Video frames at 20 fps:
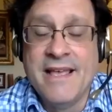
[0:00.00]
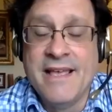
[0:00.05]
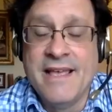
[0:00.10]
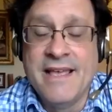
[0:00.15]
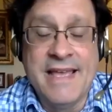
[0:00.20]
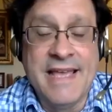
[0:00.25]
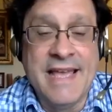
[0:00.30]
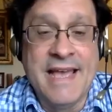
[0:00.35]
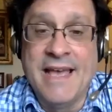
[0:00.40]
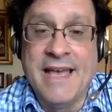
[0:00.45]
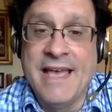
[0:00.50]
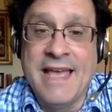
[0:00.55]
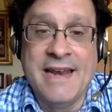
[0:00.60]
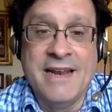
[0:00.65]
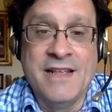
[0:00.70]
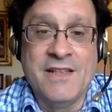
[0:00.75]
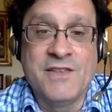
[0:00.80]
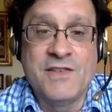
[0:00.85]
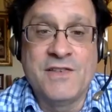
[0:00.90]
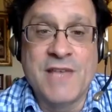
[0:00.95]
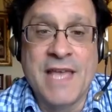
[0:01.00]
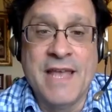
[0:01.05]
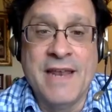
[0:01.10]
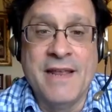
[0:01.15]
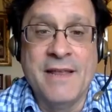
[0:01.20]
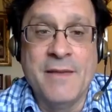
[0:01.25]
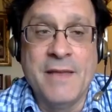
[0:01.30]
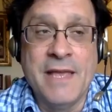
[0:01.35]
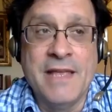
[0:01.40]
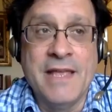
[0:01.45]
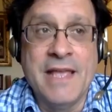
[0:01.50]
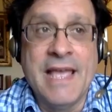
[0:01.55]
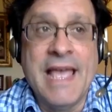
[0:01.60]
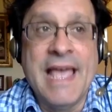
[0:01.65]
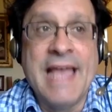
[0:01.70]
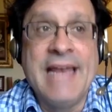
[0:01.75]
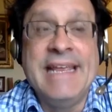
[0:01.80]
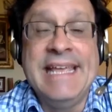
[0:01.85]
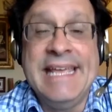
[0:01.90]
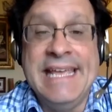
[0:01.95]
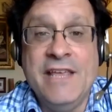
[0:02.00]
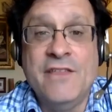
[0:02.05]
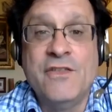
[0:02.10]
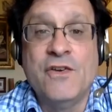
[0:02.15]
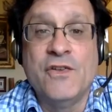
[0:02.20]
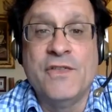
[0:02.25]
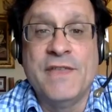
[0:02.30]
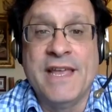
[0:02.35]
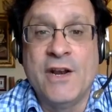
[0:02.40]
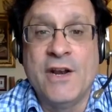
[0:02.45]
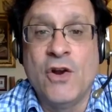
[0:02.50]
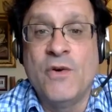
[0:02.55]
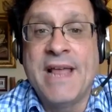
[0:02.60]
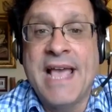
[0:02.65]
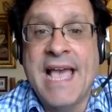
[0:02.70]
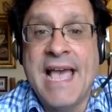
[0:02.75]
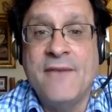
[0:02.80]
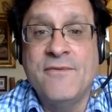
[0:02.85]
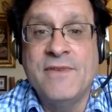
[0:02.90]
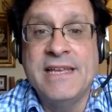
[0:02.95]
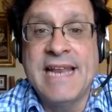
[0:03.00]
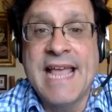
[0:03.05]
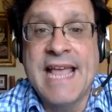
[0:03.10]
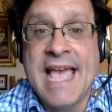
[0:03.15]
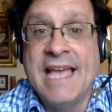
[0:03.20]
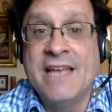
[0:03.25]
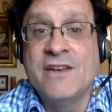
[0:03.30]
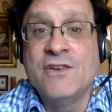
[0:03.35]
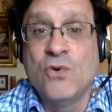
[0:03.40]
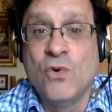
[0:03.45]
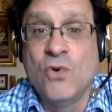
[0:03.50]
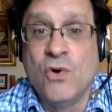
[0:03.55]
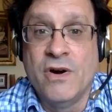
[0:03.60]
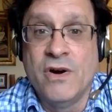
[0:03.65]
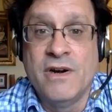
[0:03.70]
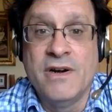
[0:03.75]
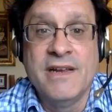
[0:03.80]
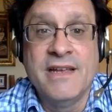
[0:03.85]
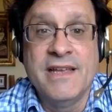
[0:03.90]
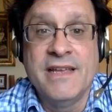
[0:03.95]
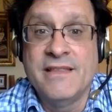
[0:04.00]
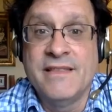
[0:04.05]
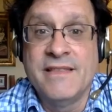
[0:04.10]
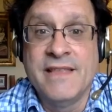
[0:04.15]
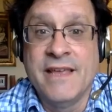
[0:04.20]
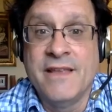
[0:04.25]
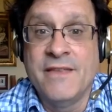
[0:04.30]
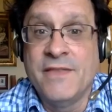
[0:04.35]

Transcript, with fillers: Yeah, and it's and it, it, and either they don't have it and or they,